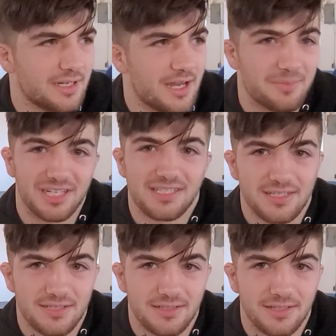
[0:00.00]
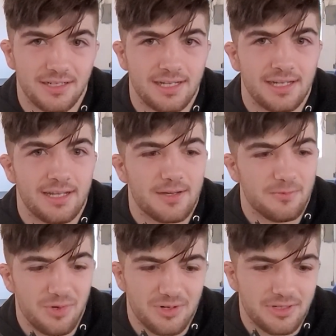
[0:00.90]
and my sister
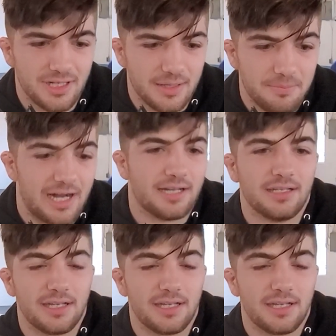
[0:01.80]
would all pile,